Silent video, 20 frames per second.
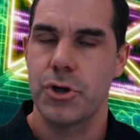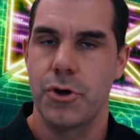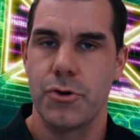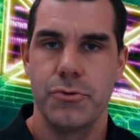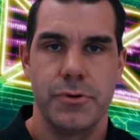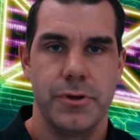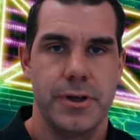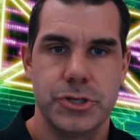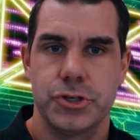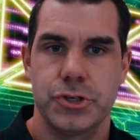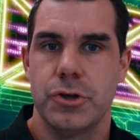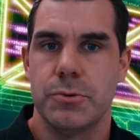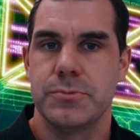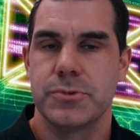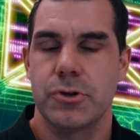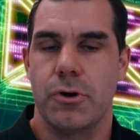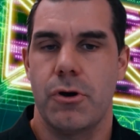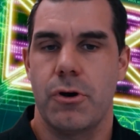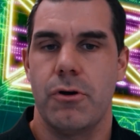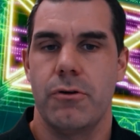So in
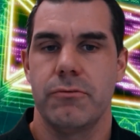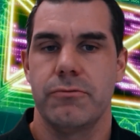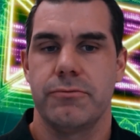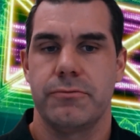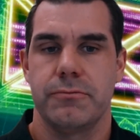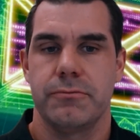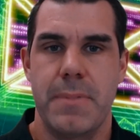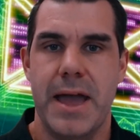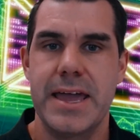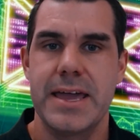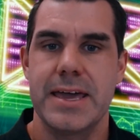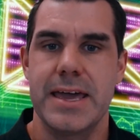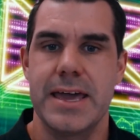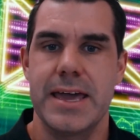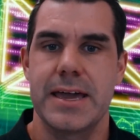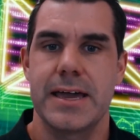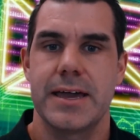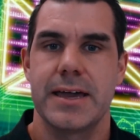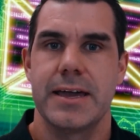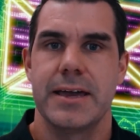terms of
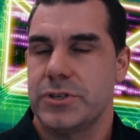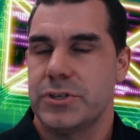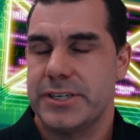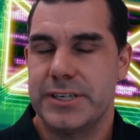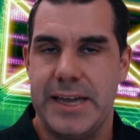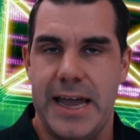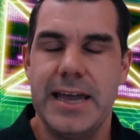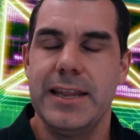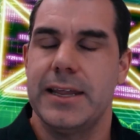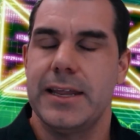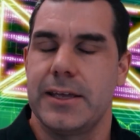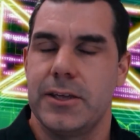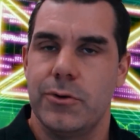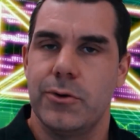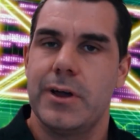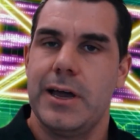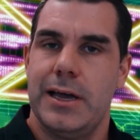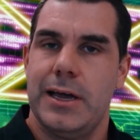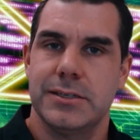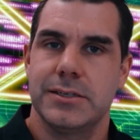making or scaling
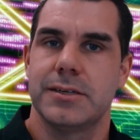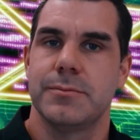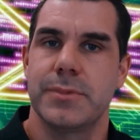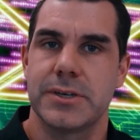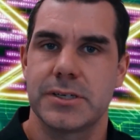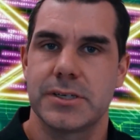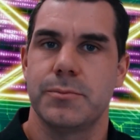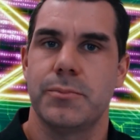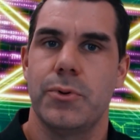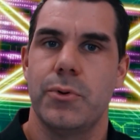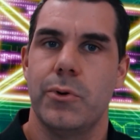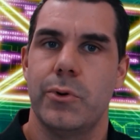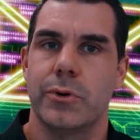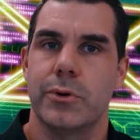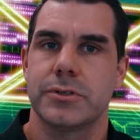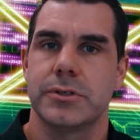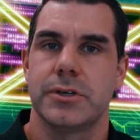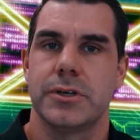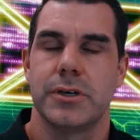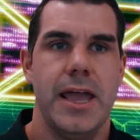your customer
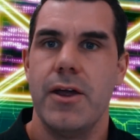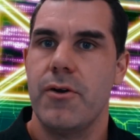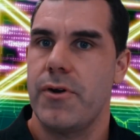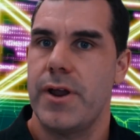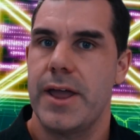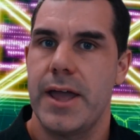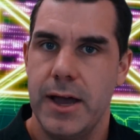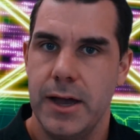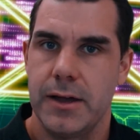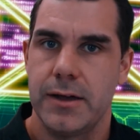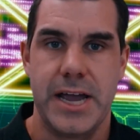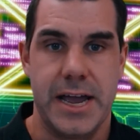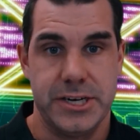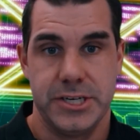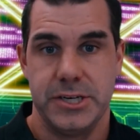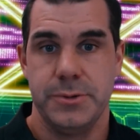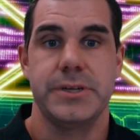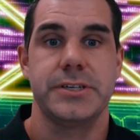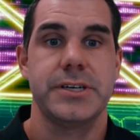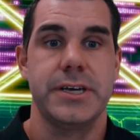support area,
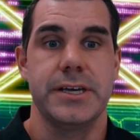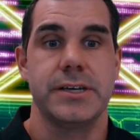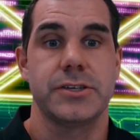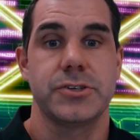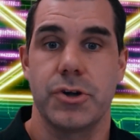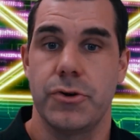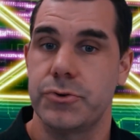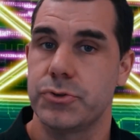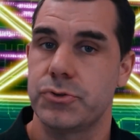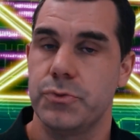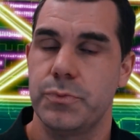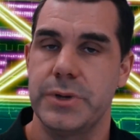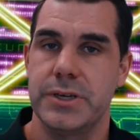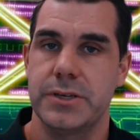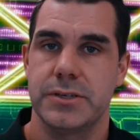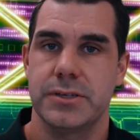ChatGPT is going to be